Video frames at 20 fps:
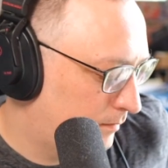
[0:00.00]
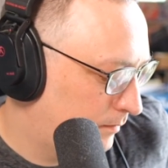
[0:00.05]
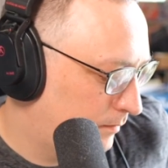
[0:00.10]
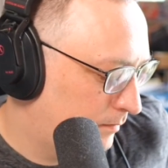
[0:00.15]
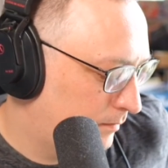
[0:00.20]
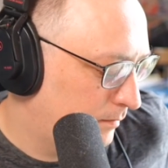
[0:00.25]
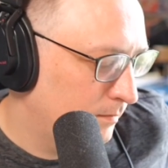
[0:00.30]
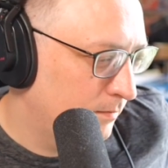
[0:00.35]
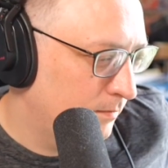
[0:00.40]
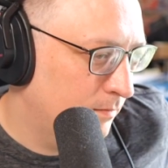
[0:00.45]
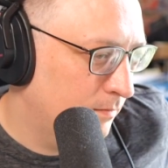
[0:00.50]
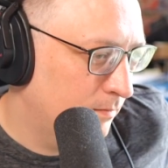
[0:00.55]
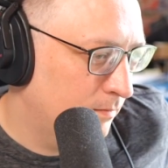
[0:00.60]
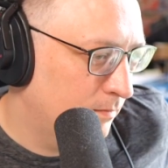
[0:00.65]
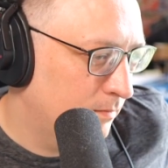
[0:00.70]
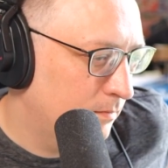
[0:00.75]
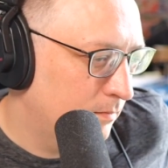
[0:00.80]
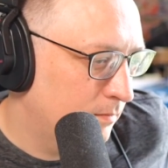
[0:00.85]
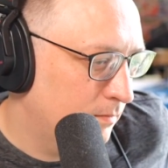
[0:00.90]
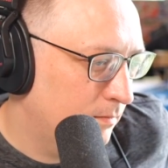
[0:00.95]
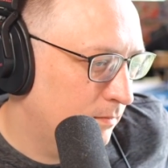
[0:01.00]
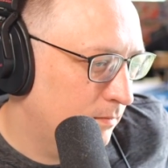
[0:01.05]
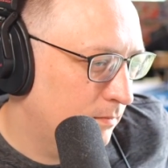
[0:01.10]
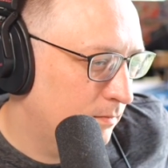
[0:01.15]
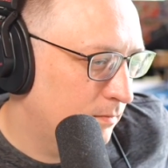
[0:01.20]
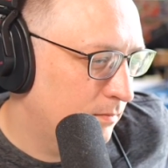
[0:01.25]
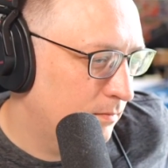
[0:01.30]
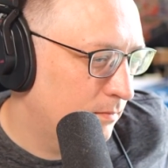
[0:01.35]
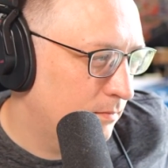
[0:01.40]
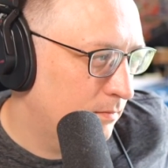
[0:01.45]

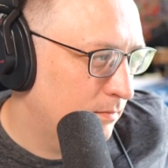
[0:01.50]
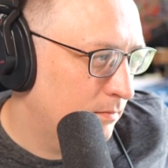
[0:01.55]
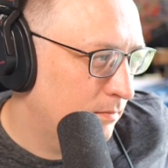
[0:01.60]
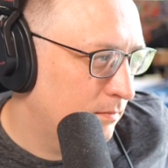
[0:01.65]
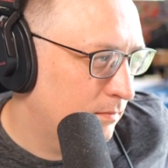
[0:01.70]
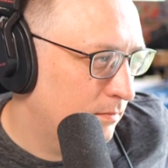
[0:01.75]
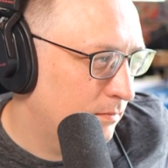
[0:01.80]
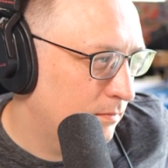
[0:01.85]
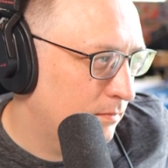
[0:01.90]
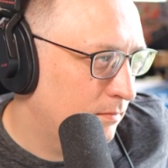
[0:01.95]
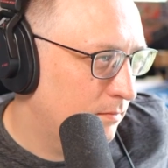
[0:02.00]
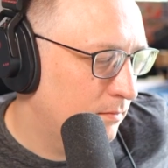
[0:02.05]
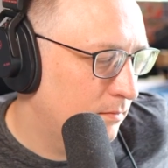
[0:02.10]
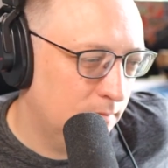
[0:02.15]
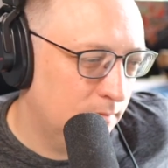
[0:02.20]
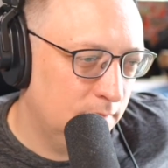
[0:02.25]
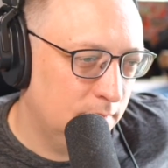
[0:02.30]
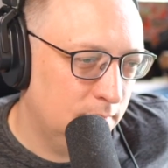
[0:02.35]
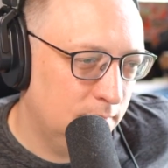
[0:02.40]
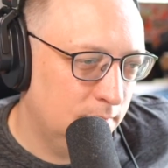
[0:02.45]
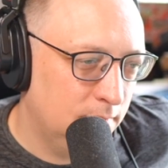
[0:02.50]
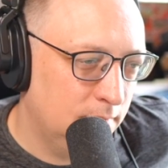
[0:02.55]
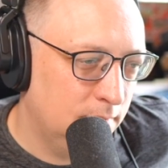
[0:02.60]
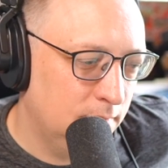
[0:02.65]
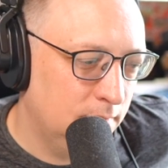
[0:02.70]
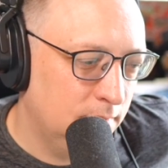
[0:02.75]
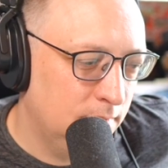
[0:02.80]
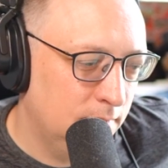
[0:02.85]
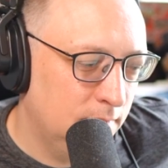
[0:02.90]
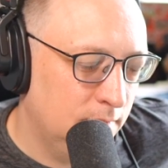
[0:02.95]

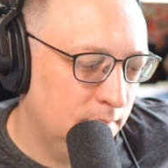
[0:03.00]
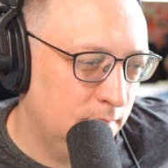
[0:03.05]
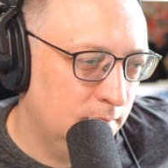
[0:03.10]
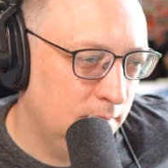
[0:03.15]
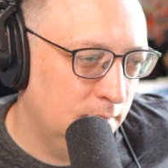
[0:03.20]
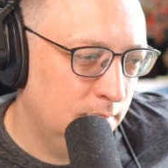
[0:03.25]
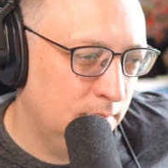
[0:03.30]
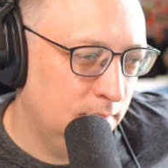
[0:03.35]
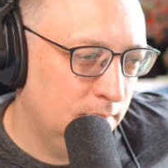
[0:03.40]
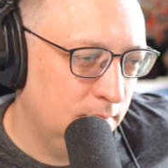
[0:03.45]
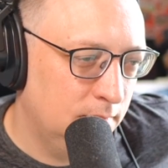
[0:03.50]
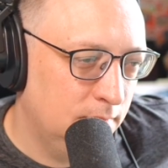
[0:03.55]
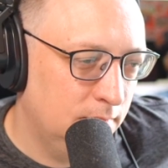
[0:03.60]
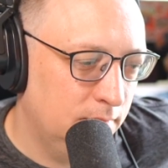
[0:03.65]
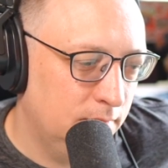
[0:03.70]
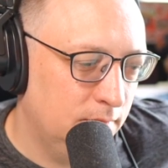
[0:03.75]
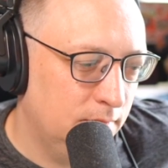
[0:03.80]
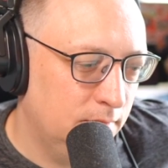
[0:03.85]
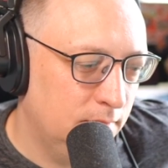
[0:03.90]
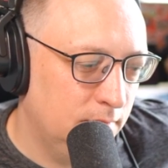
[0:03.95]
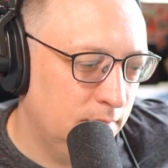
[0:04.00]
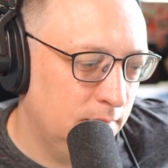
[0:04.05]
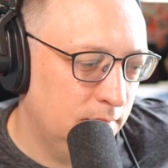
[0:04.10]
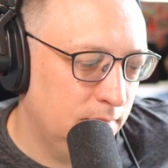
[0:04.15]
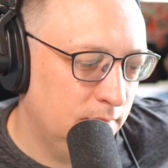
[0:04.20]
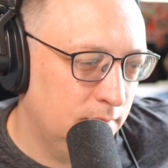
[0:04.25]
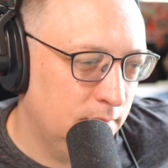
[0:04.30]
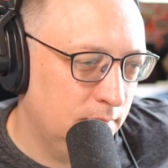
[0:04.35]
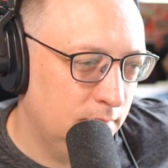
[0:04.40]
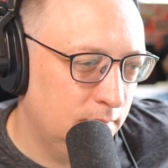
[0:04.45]

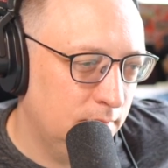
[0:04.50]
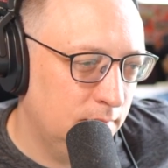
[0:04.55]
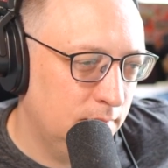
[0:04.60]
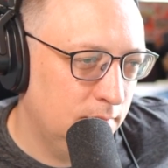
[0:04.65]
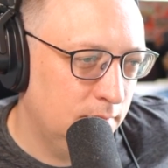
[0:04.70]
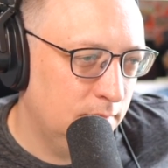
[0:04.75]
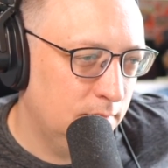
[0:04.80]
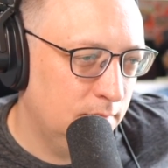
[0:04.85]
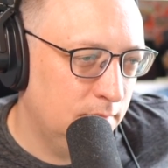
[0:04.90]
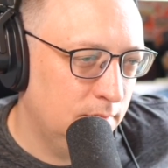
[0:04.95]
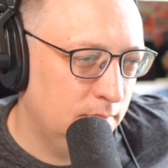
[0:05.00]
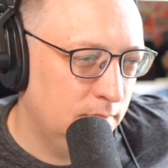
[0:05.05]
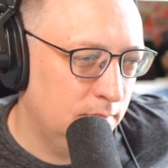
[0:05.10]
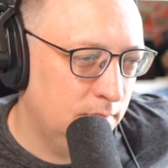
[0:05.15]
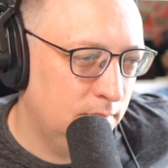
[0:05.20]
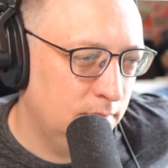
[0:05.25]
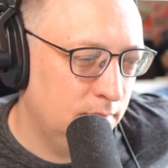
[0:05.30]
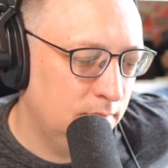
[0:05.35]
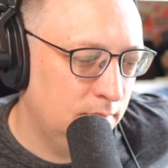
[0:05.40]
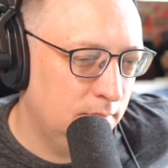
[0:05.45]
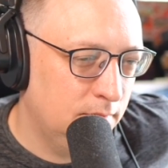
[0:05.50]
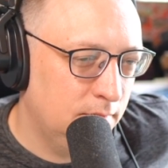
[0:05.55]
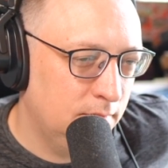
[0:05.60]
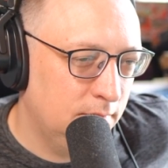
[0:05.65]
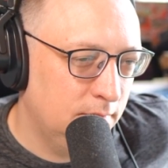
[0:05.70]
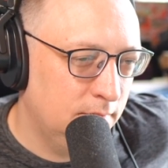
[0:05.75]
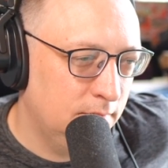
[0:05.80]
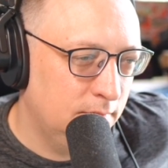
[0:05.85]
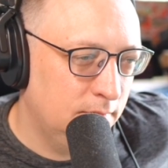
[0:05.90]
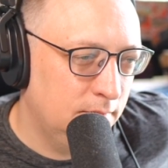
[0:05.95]

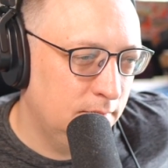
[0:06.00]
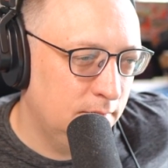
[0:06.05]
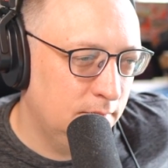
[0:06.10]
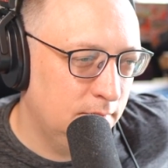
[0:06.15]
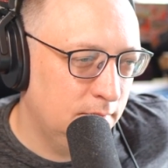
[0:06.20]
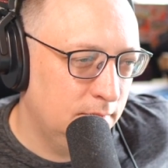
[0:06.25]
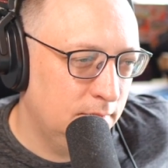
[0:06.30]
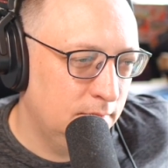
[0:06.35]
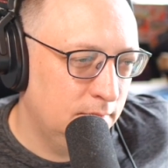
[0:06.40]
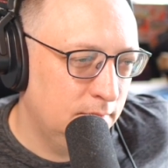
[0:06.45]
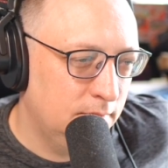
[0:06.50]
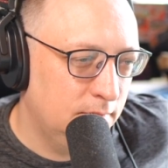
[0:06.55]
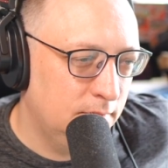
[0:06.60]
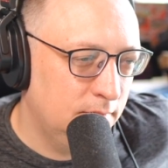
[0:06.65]
(not speaking)